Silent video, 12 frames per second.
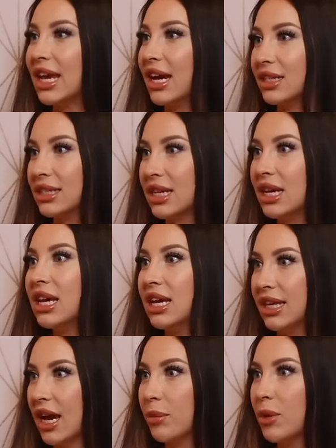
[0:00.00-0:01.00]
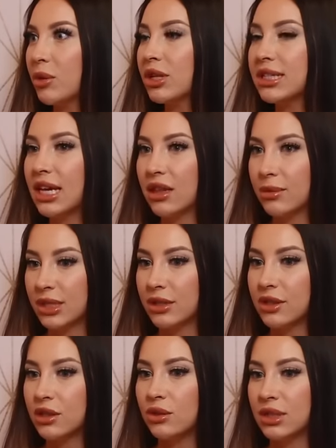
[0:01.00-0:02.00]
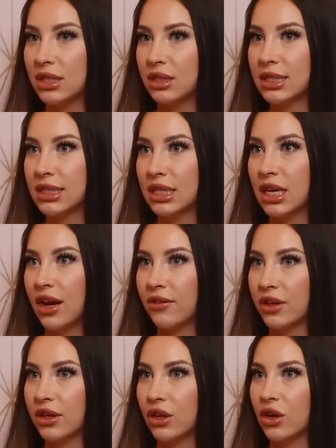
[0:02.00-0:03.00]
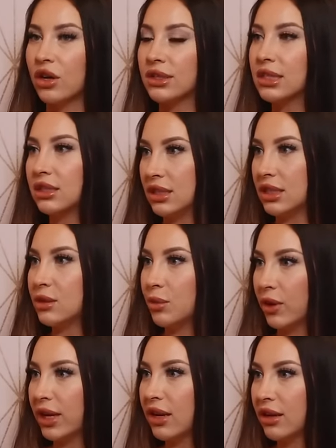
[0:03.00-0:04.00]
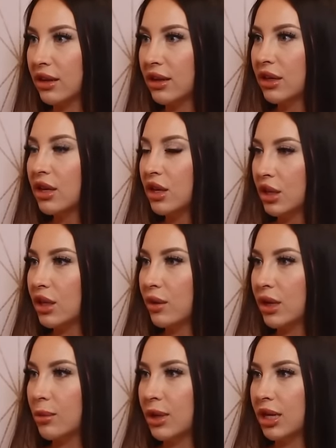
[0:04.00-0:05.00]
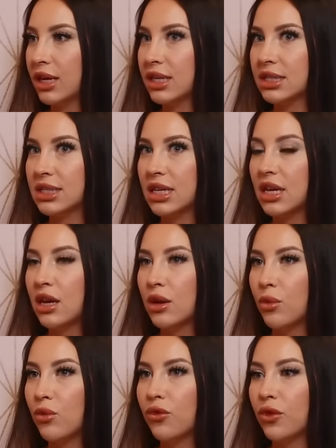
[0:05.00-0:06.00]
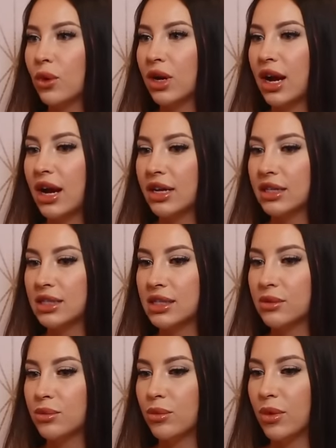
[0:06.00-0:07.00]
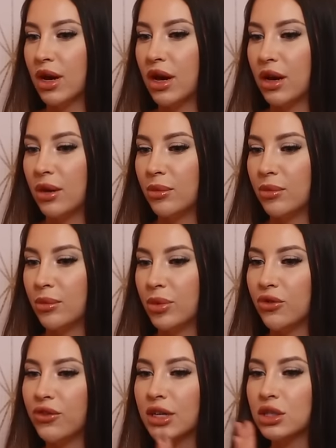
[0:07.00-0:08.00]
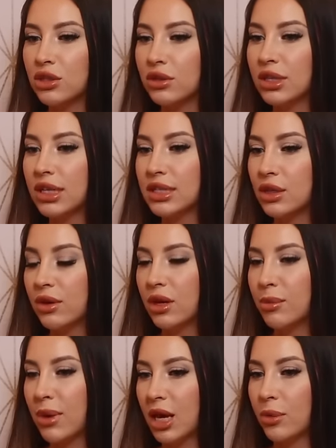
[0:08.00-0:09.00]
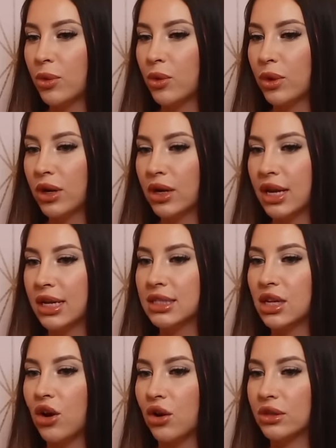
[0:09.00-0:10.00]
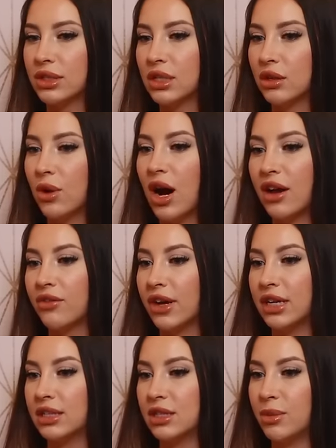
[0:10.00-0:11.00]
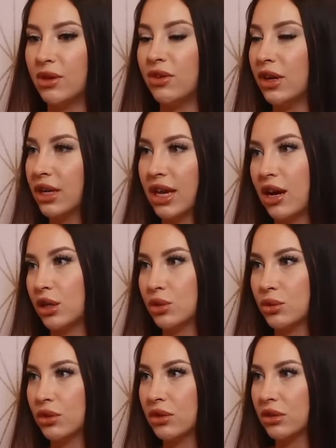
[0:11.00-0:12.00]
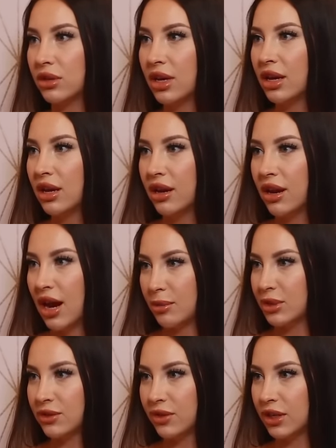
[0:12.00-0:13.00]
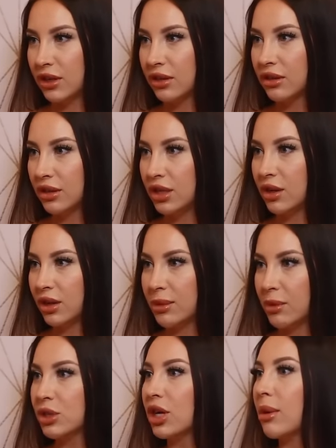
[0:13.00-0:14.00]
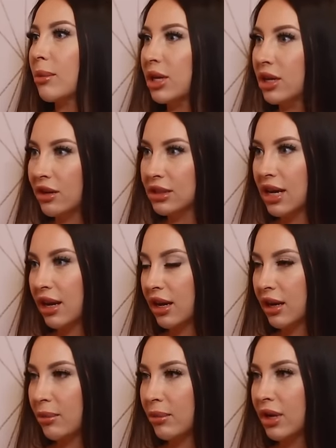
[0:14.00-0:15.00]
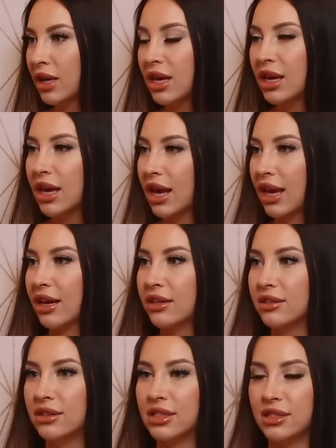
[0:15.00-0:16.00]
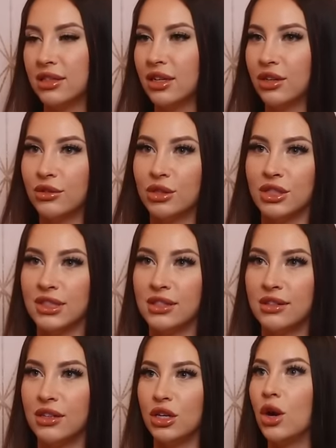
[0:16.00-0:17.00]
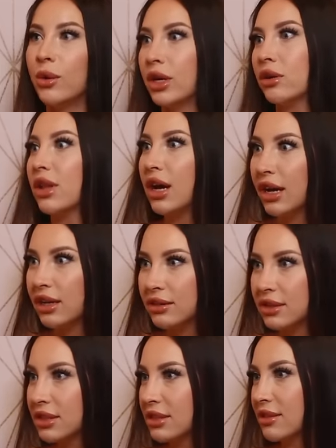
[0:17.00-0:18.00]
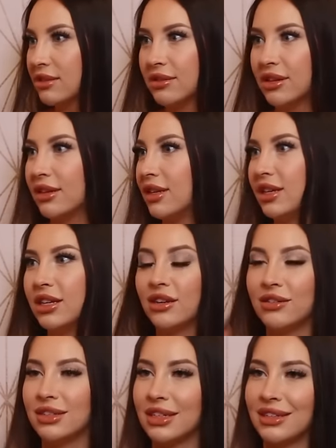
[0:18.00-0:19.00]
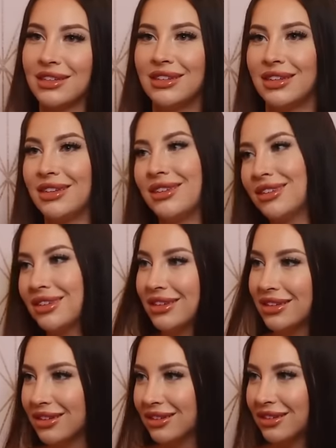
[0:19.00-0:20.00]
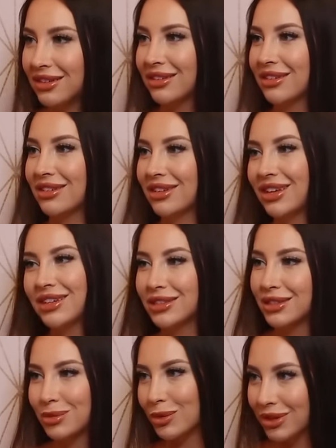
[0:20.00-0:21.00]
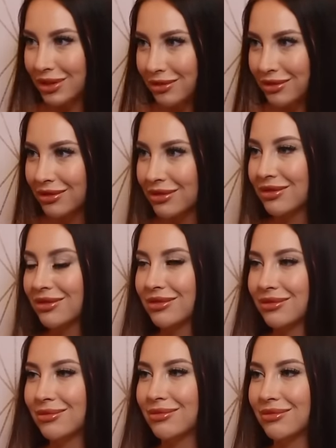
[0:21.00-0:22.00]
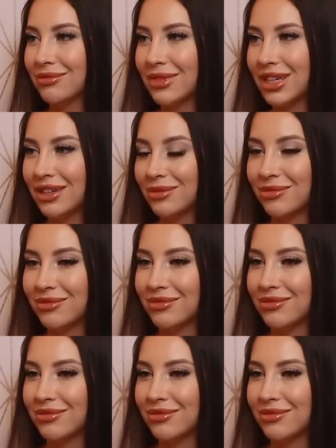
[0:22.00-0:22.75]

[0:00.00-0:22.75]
Yes. You know? Yeah. People that take themselves too seriously, I feel like are constantly disappointed. Mm-hmm. You know what I mean? Because for as um, professional as you can make porn, it's also, I find it to be very casual atmosphere. You know what I mean? We're talking about being on time yeah. and, you know, just knowing your lines. Yeah. You know, it's like, eh, yeah. It's just born. Yeah. You know?